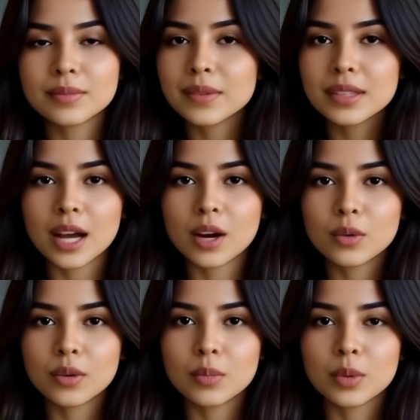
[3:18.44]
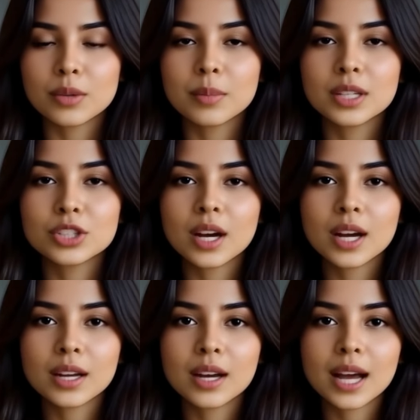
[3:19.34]
Now, with much
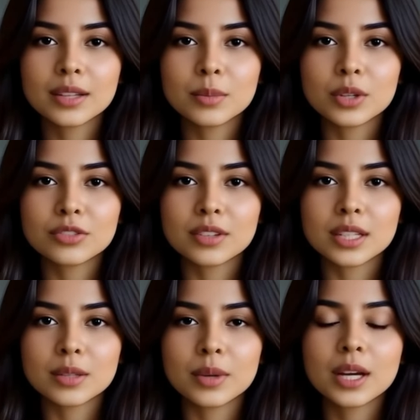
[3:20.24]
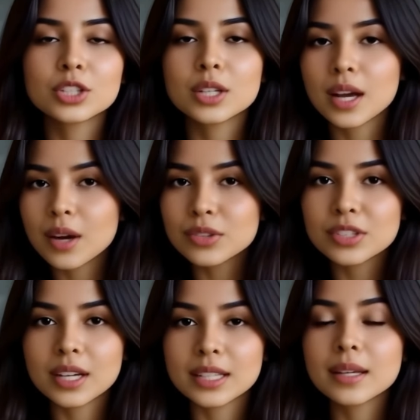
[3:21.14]
higher atmospheric pressure
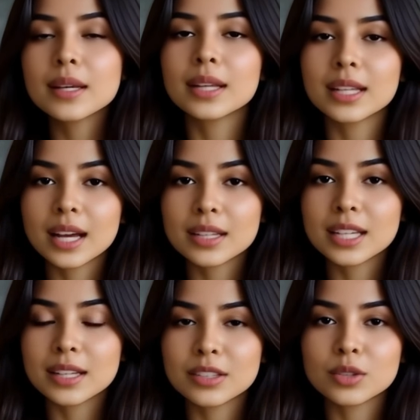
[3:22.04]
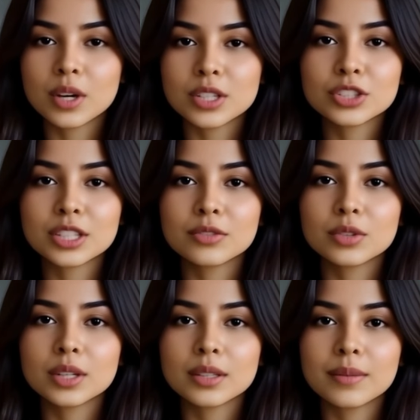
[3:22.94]
outside, the can gets crushed
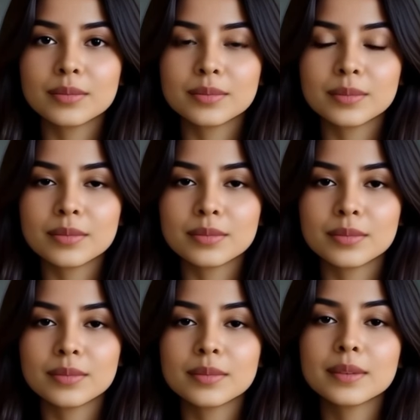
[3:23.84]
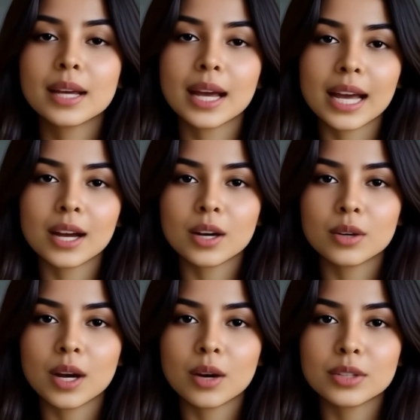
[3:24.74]
inward. The air
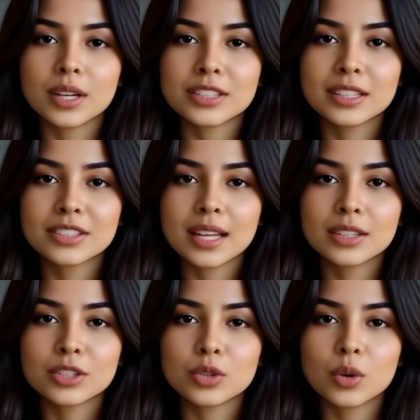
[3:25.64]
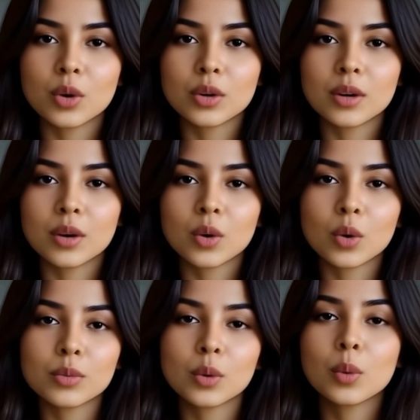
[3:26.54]
around us is that strong,
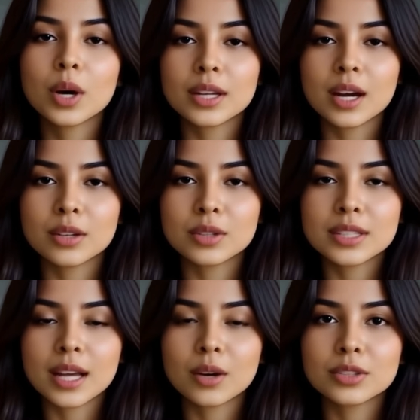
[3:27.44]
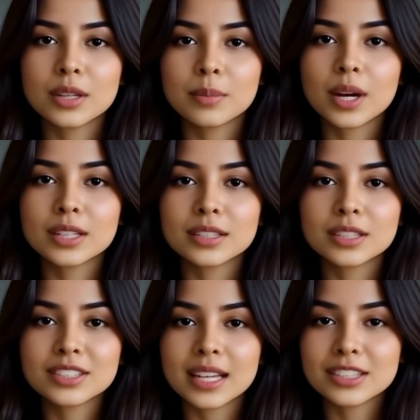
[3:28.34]
over 100,000
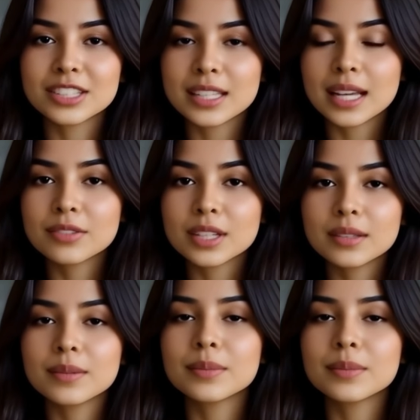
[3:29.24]
pascals at sea level.